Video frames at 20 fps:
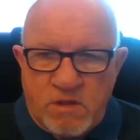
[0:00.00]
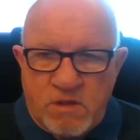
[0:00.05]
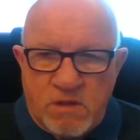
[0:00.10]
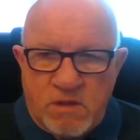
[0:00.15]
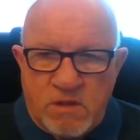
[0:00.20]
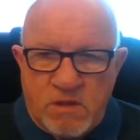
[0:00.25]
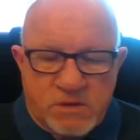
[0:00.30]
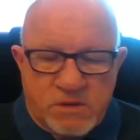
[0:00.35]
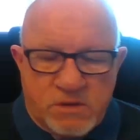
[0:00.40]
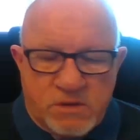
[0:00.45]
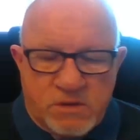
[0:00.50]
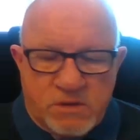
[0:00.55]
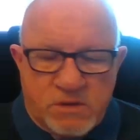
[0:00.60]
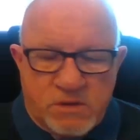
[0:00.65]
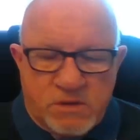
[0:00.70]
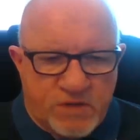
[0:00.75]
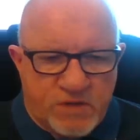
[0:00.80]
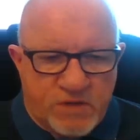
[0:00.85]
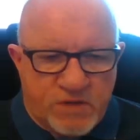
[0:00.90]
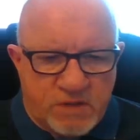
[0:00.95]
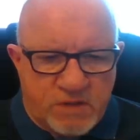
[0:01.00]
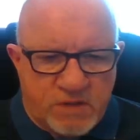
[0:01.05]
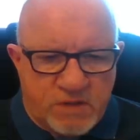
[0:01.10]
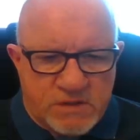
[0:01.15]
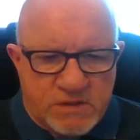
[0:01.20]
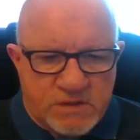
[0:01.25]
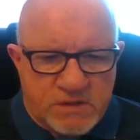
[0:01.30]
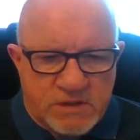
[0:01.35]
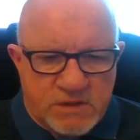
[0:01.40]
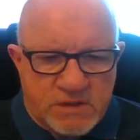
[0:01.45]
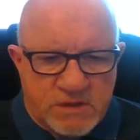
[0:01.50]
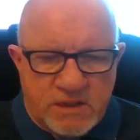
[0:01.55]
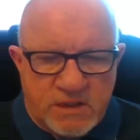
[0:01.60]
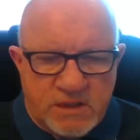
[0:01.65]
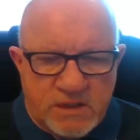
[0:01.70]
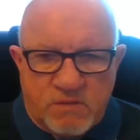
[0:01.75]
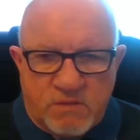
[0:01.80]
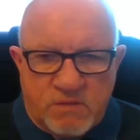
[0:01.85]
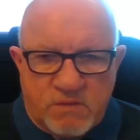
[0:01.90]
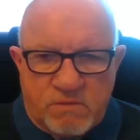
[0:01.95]
Stockfish gives us
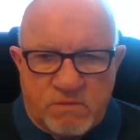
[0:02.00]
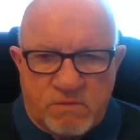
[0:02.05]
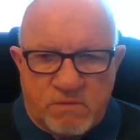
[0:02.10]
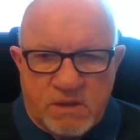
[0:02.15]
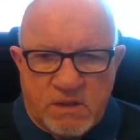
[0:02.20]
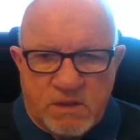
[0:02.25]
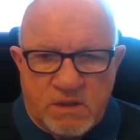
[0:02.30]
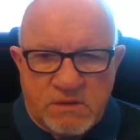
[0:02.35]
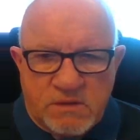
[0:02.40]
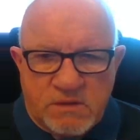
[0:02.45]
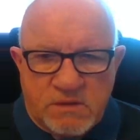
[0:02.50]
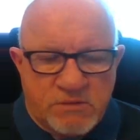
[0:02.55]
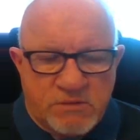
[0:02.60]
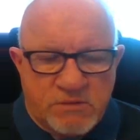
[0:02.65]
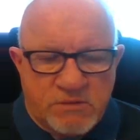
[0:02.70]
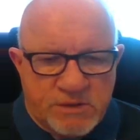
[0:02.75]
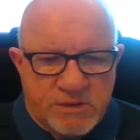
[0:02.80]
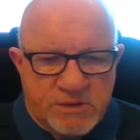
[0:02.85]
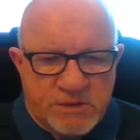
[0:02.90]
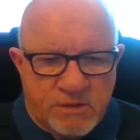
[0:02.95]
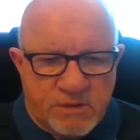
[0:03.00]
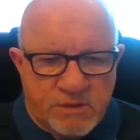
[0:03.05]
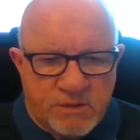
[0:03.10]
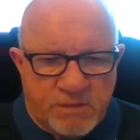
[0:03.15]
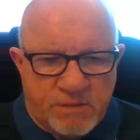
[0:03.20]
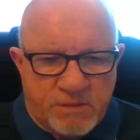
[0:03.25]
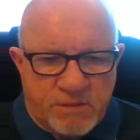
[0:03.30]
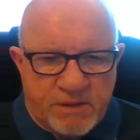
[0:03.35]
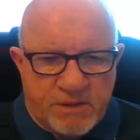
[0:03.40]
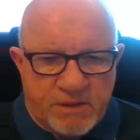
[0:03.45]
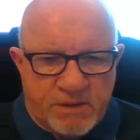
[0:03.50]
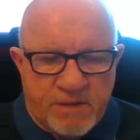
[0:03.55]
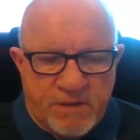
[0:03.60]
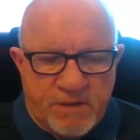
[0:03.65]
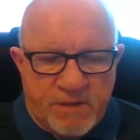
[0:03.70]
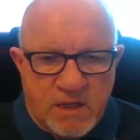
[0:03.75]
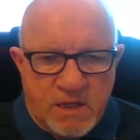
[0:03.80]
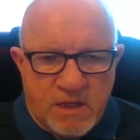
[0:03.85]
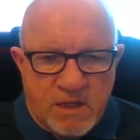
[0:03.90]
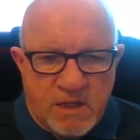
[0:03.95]
equal 0-0 at the moment,
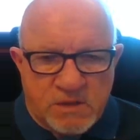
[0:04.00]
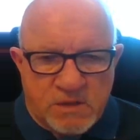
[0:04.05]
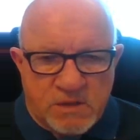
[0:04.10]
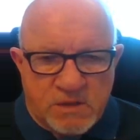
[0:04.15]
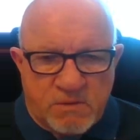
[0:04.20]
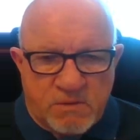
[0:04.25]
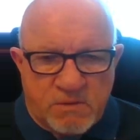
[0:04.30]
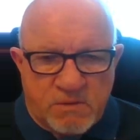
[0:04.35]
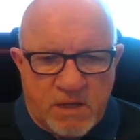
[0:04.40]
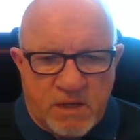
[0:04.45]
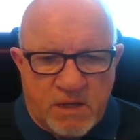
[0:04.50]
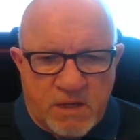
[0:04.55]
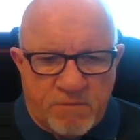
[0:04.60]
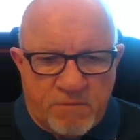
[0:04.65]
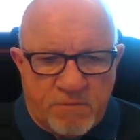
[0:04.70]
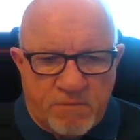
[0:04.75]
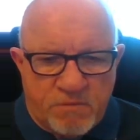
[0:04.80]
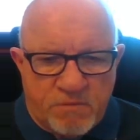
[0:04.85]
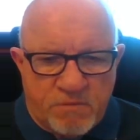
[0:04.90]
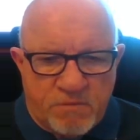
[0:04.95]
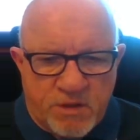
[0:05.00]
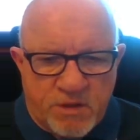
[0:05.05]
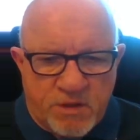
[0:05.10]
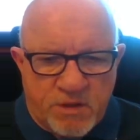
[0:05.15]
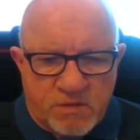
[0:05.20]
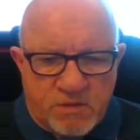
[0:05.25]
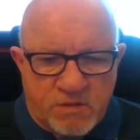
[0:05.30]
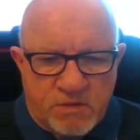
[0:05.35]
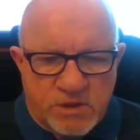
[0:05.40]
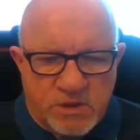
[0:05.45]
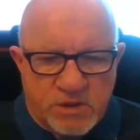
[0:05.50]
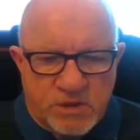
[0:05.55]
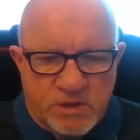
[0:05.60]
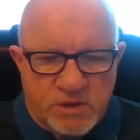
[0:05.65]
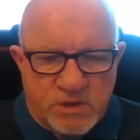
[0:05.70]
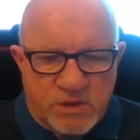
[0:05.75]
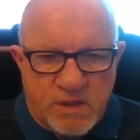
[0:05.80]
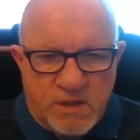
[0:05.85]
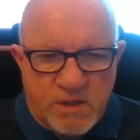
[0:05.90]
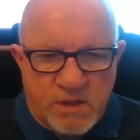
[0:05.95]
so I'm quite happy with my situation.
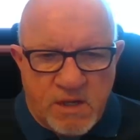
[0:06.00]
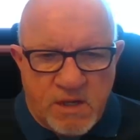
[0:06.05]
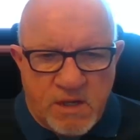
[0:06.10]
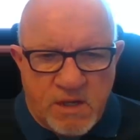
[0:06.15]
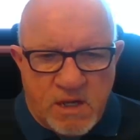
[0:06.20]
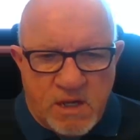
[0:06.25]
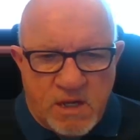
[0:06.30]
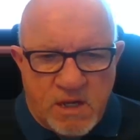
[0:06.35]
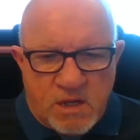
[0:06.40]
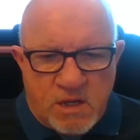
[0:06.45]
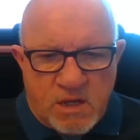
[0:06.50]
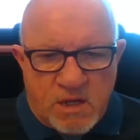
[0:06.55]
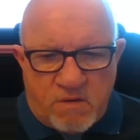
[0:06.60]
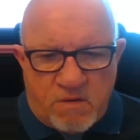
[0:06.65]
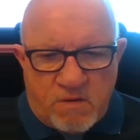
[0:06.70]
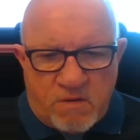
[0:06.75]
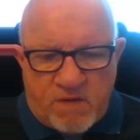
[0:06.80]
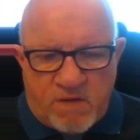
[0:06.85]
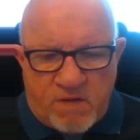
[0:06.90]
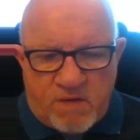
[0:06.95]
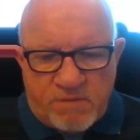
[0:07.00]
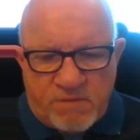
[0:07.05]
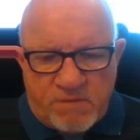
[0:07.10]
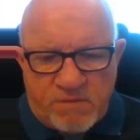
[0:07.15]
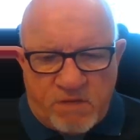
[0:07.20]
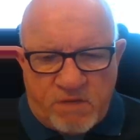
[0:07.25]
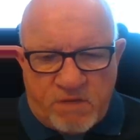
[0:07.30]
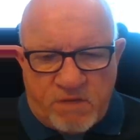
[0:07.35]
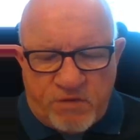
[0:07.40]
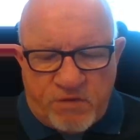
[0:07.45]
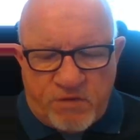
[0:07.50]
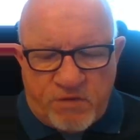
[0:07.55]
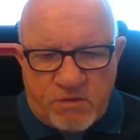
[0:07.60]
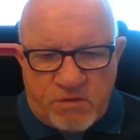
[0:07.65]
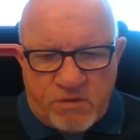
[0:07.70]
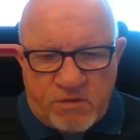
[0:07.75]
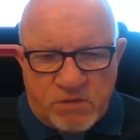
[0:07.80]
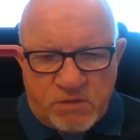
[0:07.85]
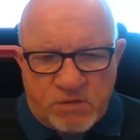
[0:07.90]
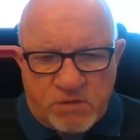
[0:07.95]
So I'm looking for an early
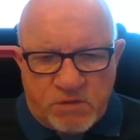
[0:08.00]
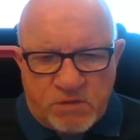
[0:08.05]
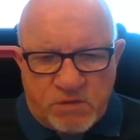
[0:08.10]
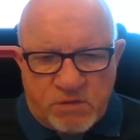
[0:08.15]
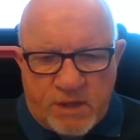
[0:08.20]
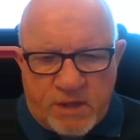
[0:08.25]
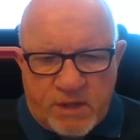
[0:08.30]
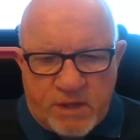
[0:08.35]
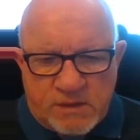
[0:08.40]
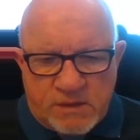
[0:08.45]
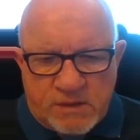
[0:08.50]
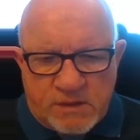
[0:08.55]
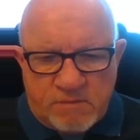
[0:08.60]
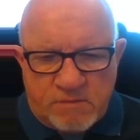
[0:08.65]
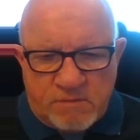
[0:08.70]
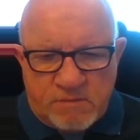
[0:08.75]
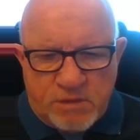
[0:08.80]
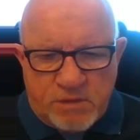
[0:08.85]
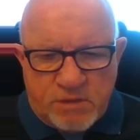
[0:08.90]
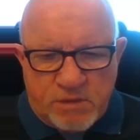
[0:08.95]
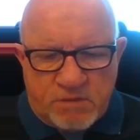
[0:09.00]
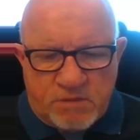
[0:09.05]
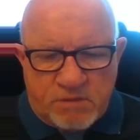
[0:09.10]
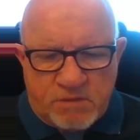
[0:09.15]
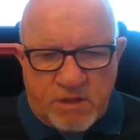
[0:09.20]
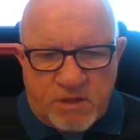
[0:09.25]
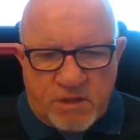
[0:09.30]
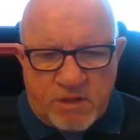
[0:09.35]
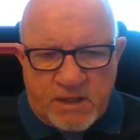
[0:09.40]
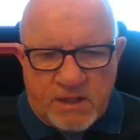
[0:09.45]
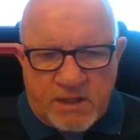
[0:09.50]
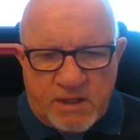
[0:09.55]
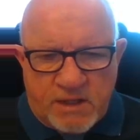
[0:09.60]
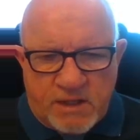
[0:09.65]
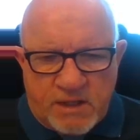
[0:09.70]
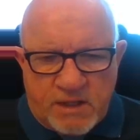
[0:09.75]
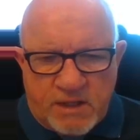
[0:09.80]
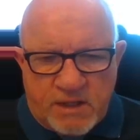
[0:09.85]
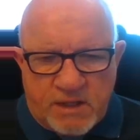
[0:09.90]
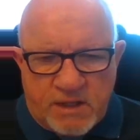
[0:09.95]
swap of that bishop so that he can
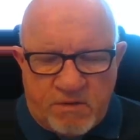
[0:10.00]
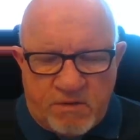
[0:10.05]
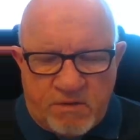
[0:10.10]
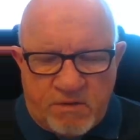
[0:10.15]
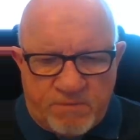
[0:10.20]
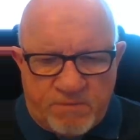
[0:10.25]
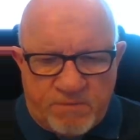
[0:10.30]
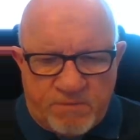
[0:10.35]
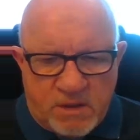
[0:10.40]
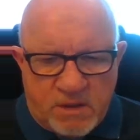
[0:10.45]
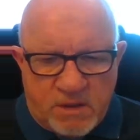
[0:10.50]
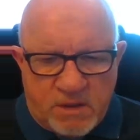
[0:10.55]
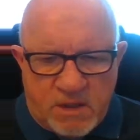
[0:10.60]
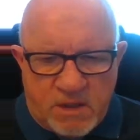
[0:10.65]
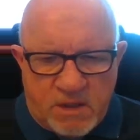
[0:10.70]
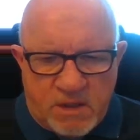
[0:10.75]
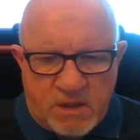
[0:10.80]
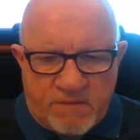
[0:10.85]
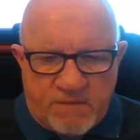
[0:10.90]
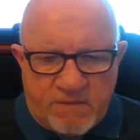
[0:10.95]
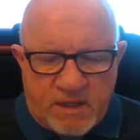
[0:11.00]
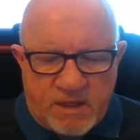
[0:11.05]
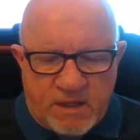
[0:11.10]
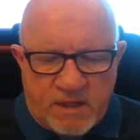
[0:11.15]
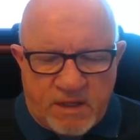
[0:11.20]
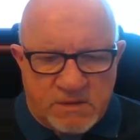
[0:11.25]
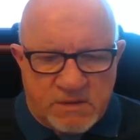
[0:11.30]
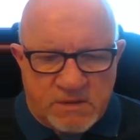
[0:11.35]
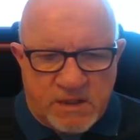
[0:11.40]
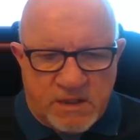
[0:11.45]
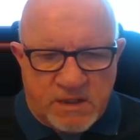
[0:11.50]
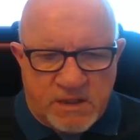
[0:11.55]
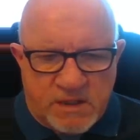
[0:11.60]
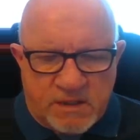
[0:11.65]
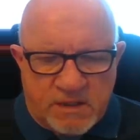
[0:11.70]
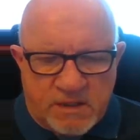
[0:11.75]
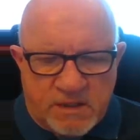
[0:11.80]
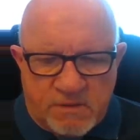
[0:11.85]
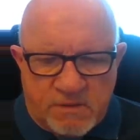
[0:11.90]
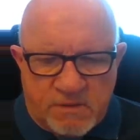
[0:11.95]
never have that
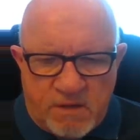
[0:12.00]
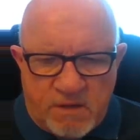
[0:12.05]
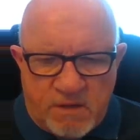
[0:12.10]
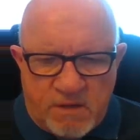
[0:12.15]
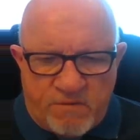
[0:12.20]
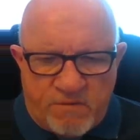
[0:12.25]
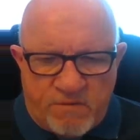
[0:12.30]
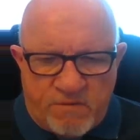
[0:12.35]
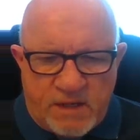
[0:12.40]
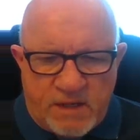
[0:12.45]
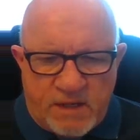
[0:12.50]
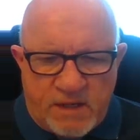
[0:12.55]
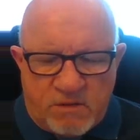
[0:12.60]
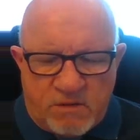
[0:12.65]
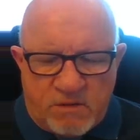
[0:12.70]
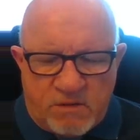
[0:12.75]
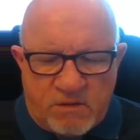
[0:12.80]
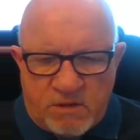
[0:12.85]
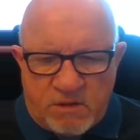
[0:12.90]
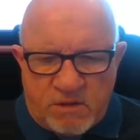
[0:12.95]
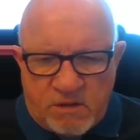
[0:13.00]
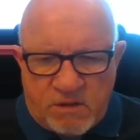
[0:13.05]
diagonal for any longer.